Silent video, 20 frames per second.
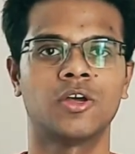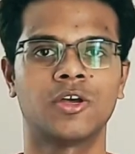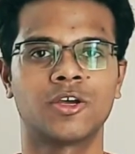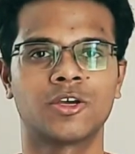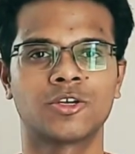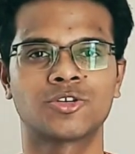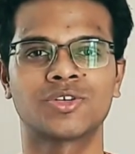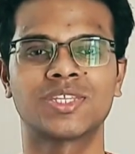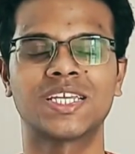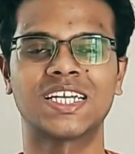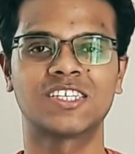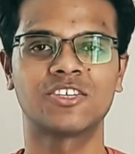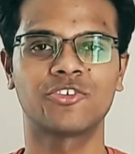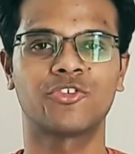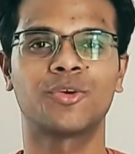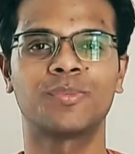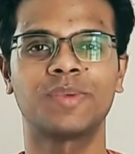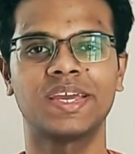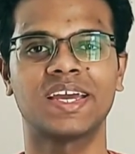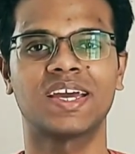So that's it for
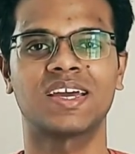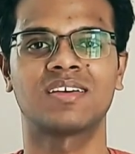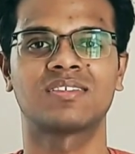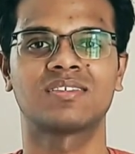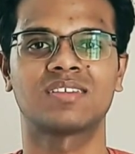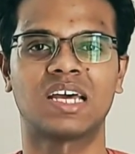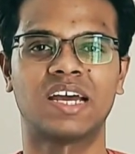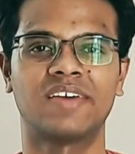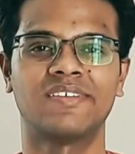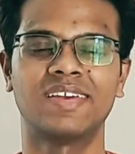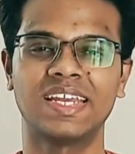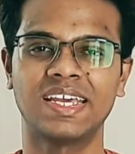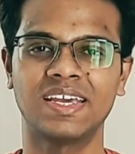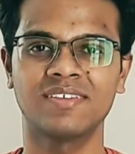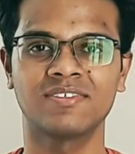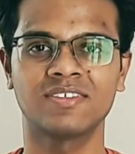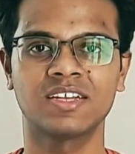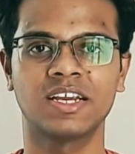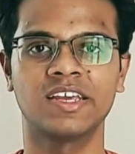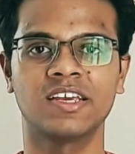me, guys. I will leave
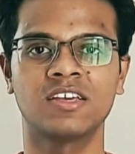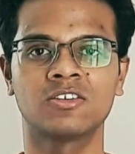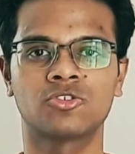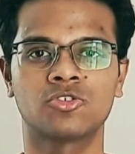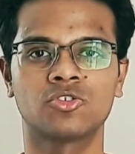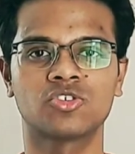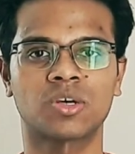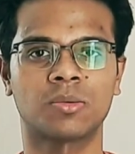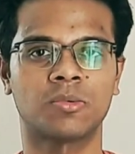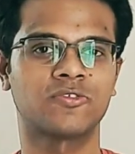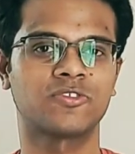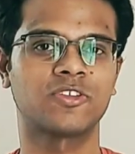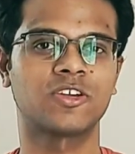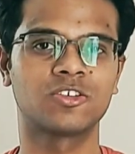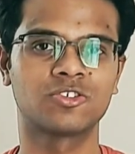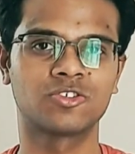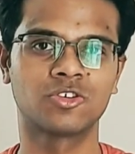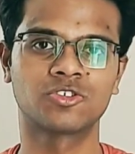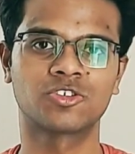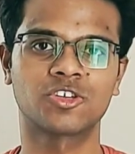the links to some of the
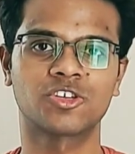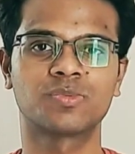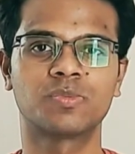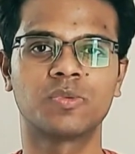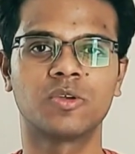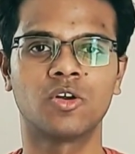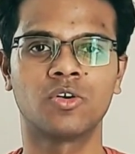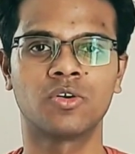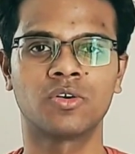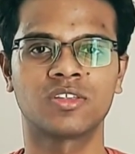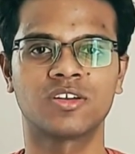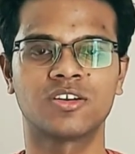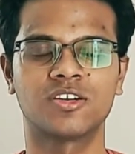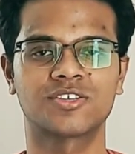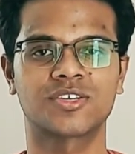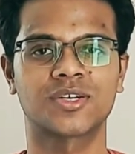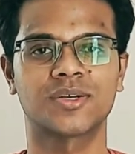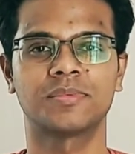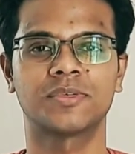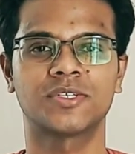resources below in the
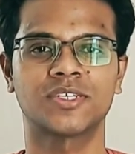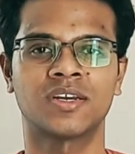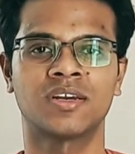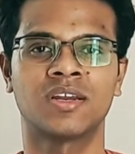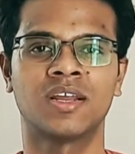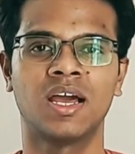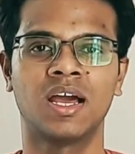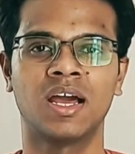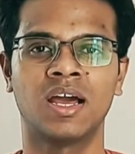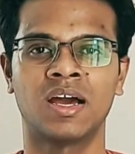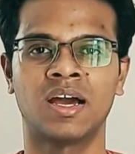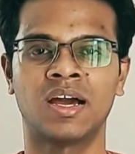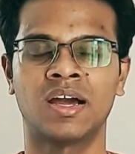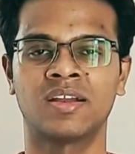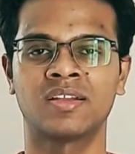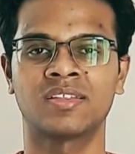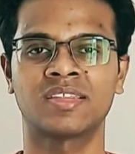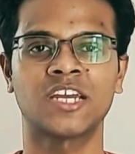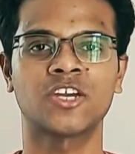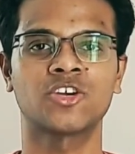description,
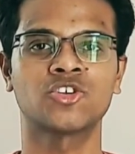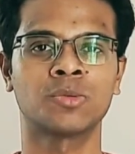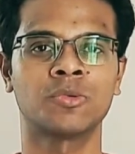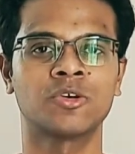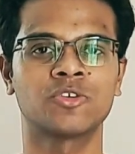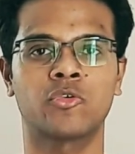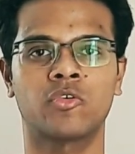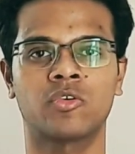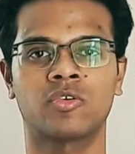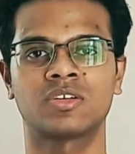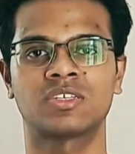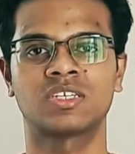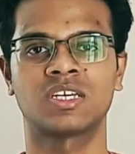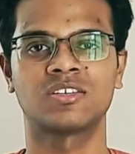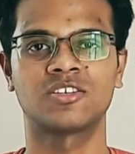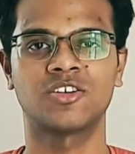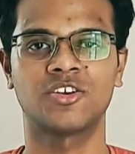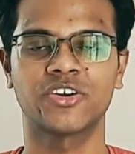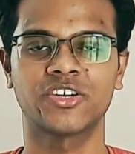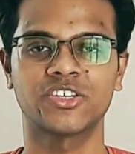and thank you so much for watching.
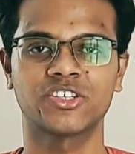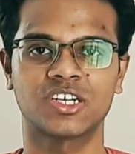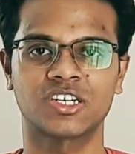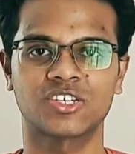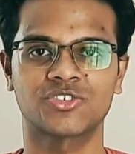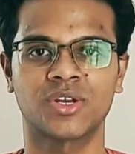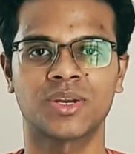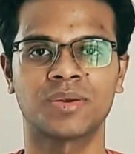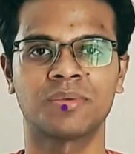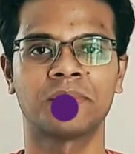See you guys next one.